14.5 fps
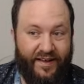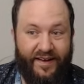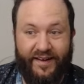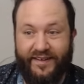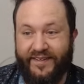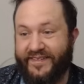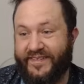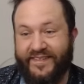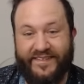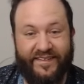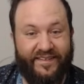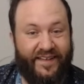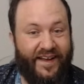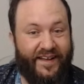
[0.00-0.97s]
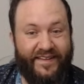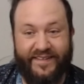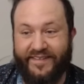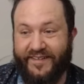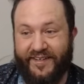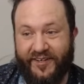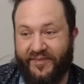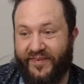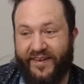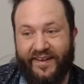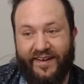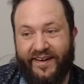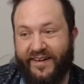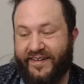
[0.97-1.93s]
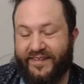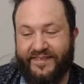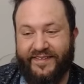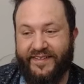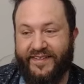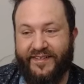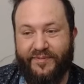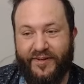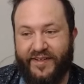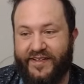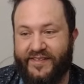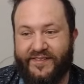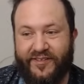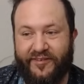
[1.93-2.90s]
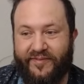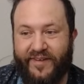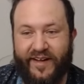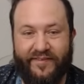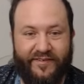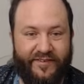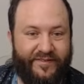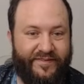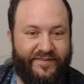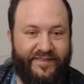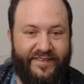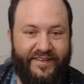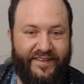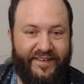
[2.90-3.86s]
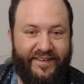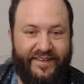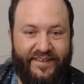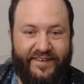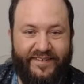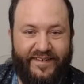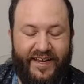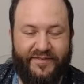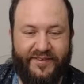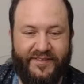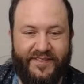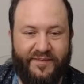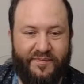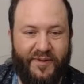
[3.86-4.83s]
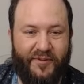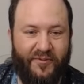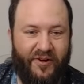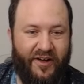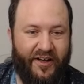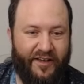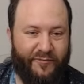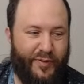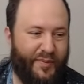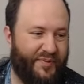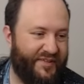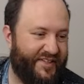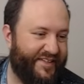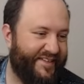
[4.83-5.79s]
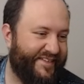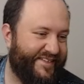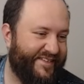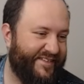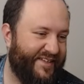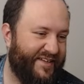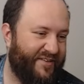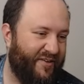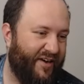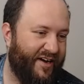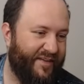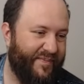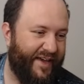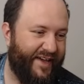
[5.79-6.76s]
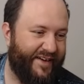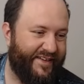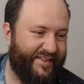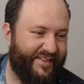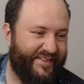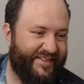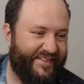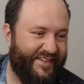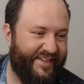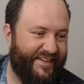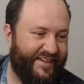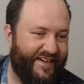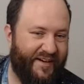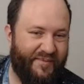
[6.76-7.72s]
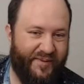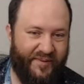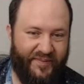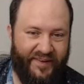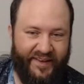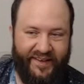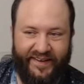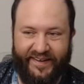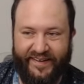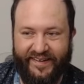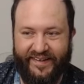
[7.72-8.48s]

I use this a lot in the tournament. Honestly, Brainstorm never, never did me wrong if people didn't didn't automatically see it coming, man.